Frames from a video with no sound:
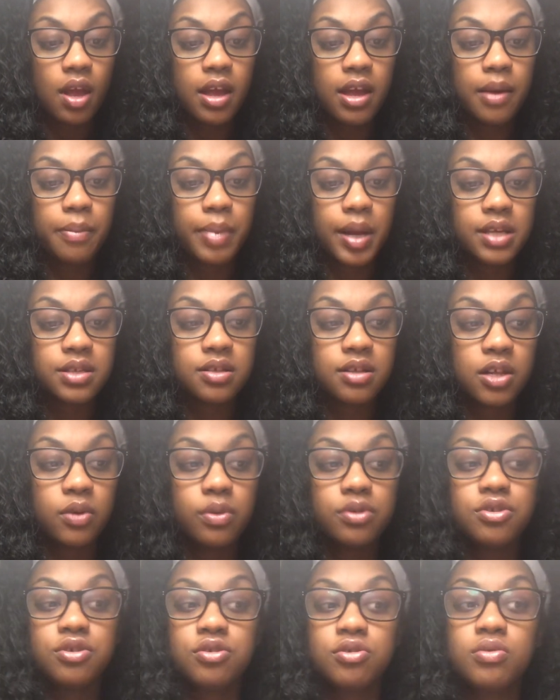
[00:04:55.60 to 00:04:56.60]
And basically
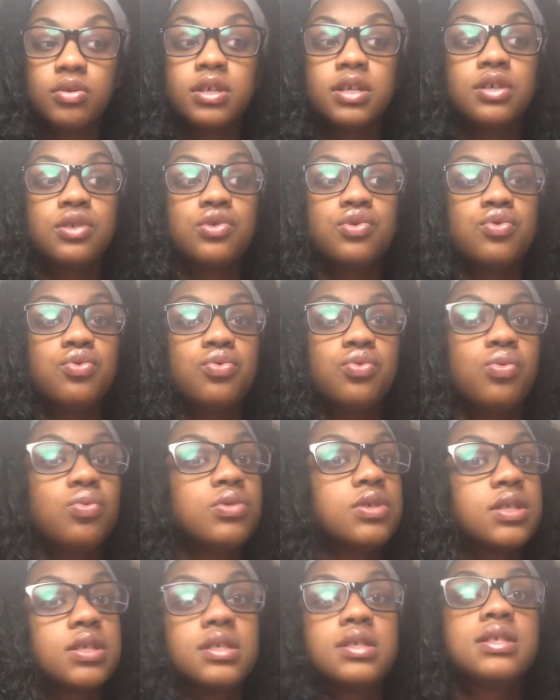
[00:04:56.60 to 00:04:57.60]
what you do is you
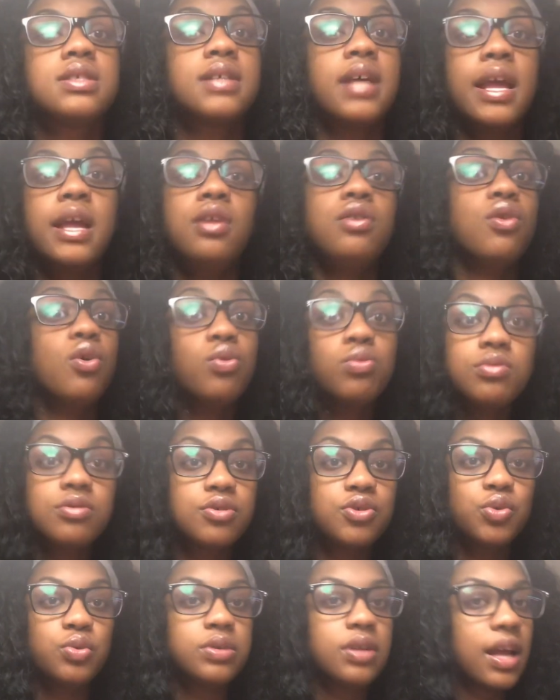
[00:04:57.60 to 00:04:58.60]
just take
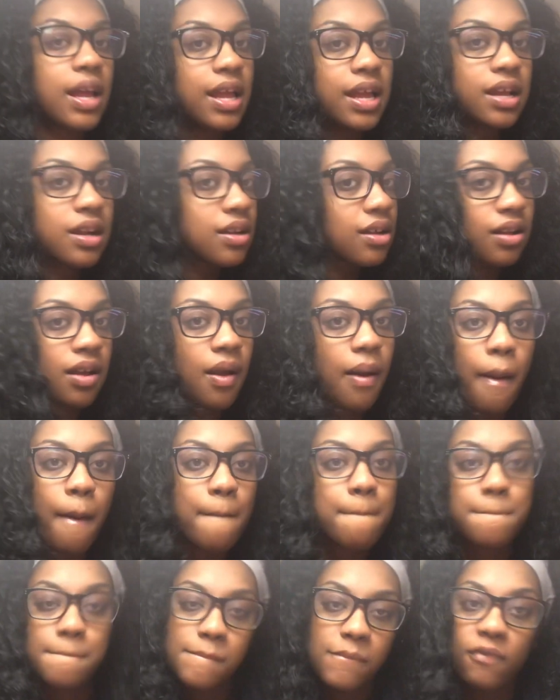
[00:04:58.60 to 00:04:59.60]
notes. You take
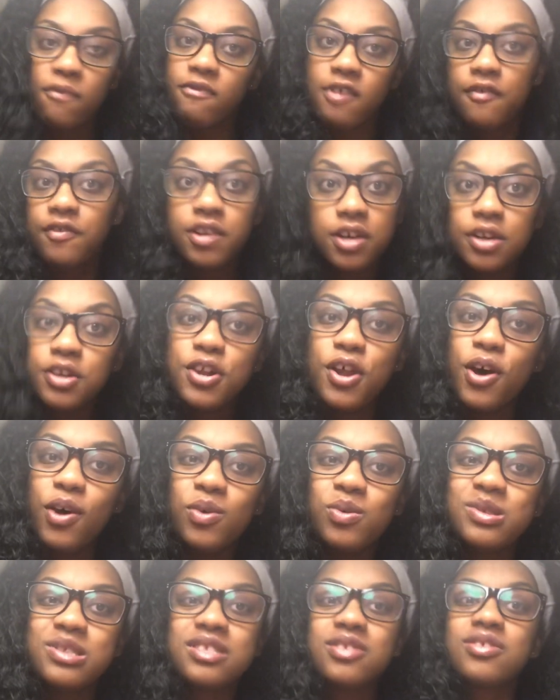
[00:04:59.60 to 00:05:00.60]
very good
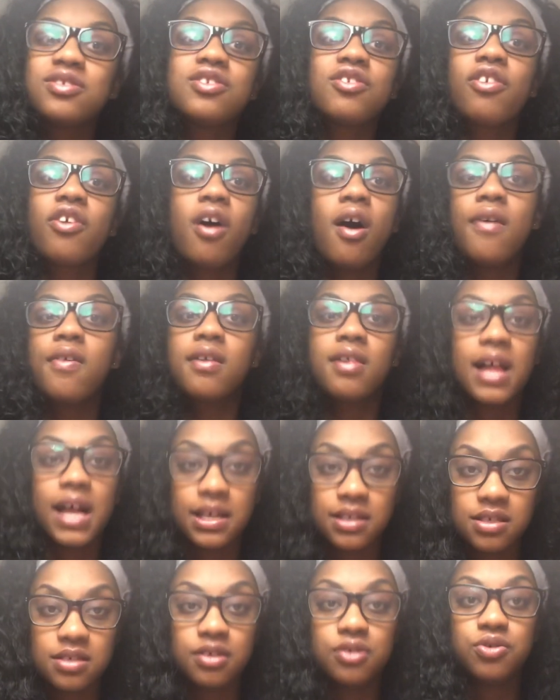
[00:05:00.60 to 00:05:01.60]
notes during all the
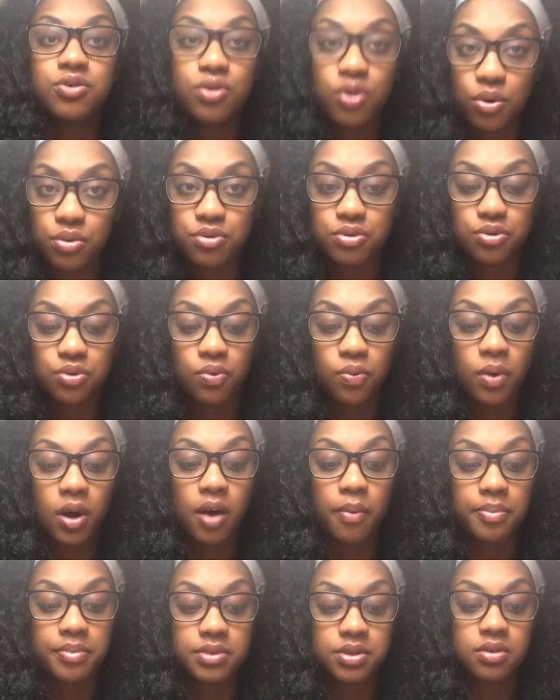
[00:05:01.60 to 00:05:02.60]
classes that you go to
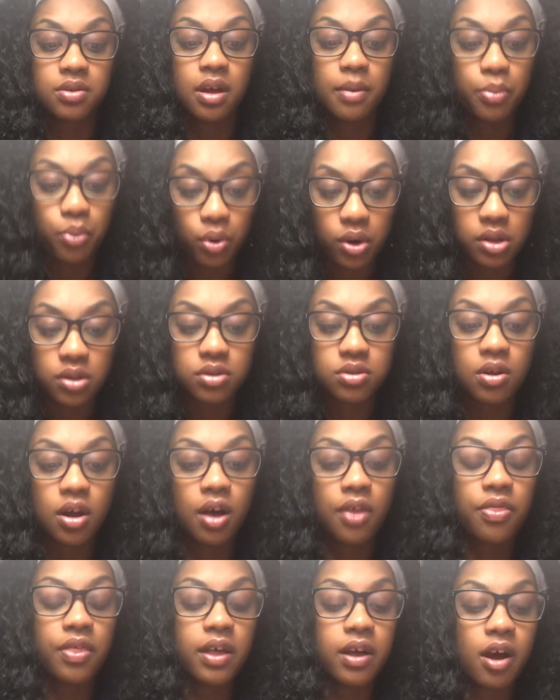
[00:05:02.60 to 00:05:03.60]
up until that point. So
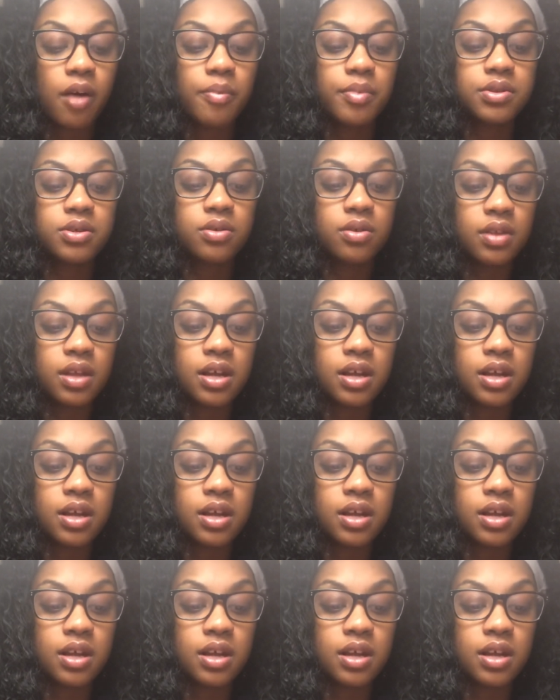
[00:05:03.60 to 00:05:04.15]
I think up until